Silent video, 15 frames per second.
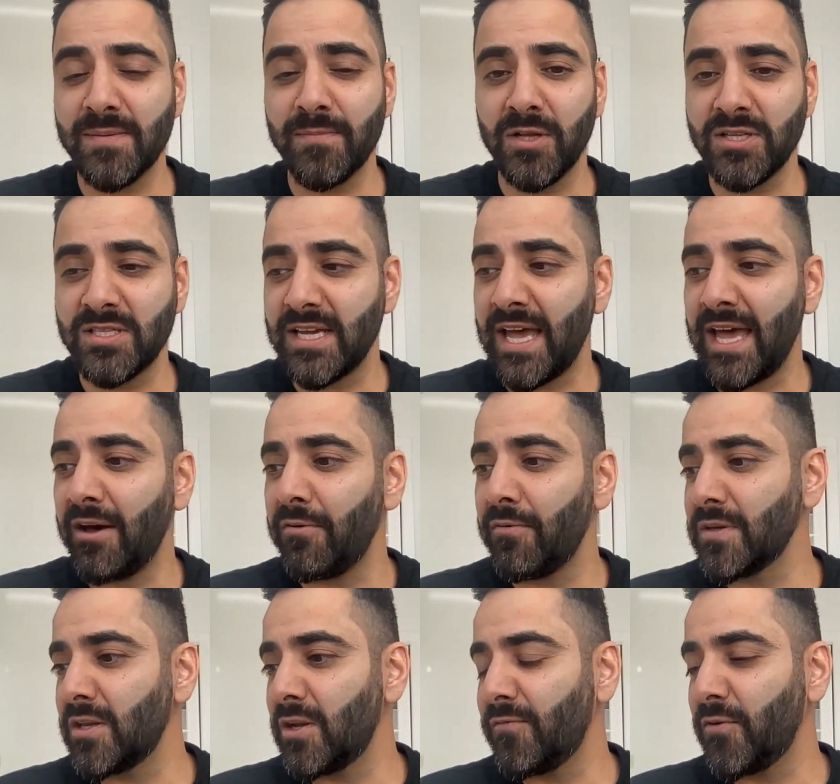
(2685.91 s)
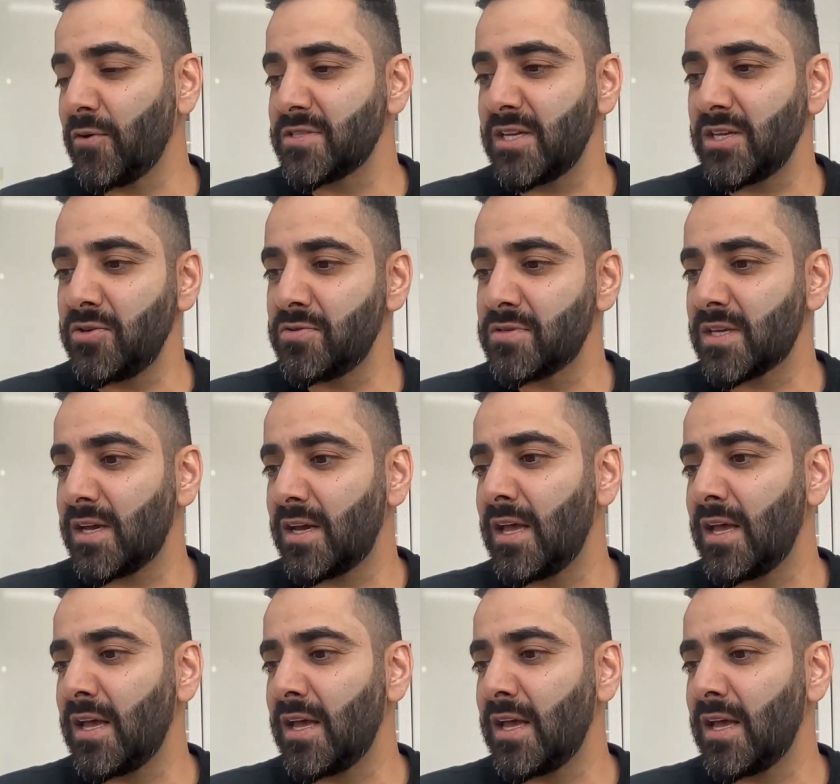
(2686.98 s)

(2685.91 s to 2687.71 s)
similar to how folks that use